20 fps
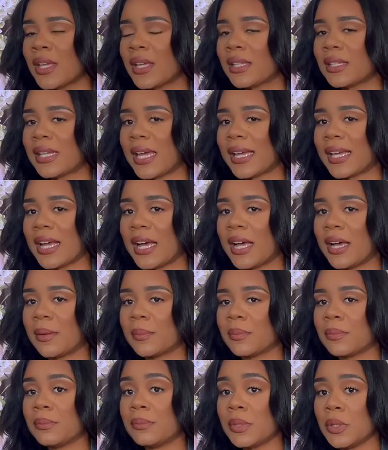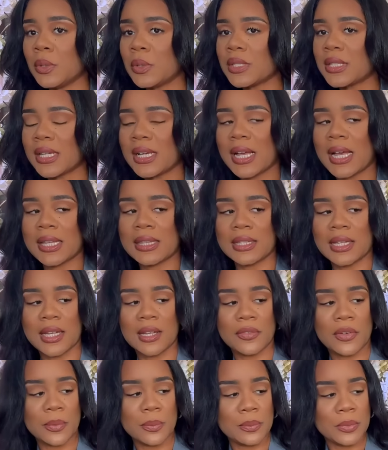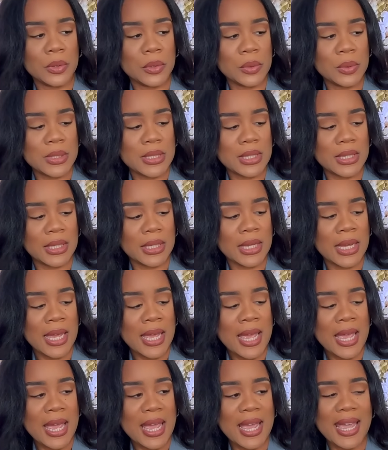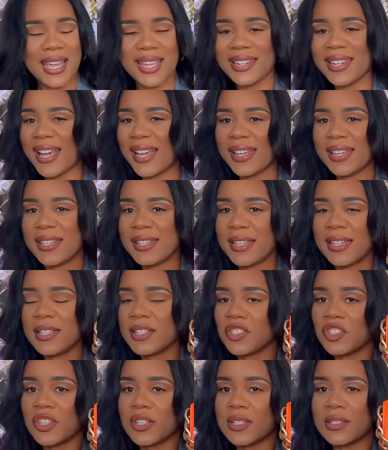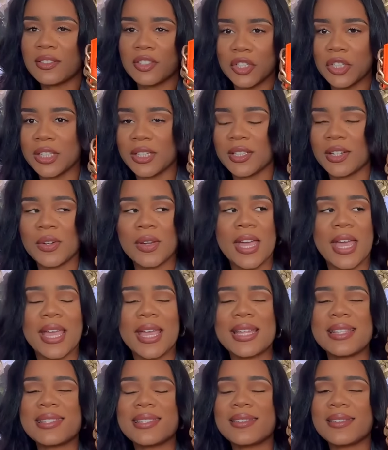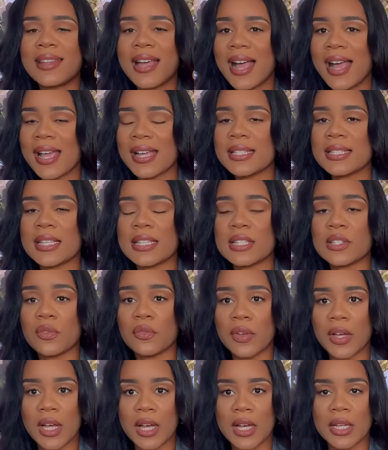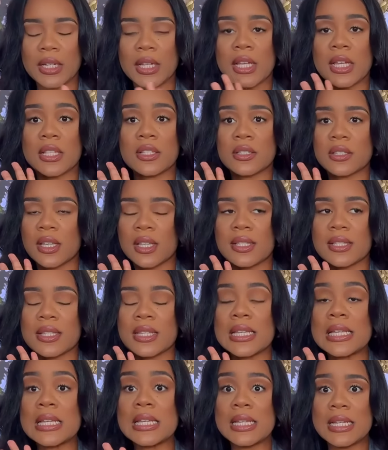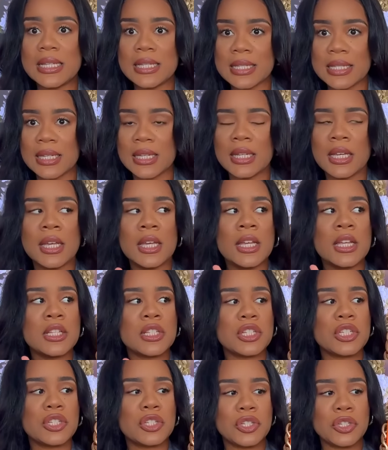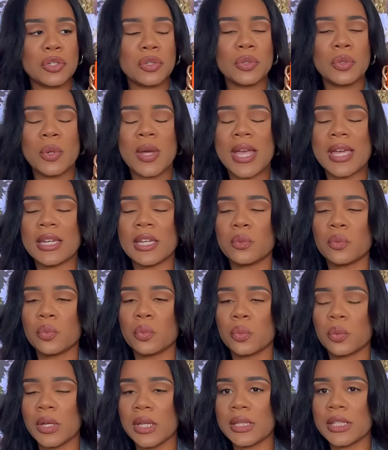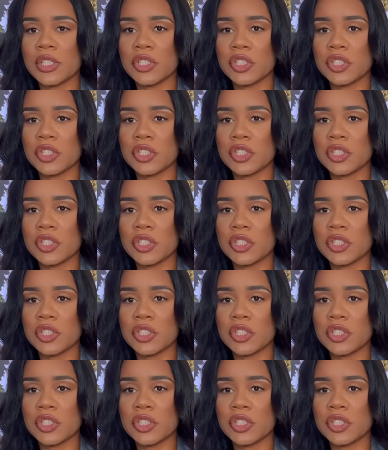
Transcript: like um, music. I love music, and it, it is just good. Okay, it's nice, it's fun, it's it's easy to do, and it really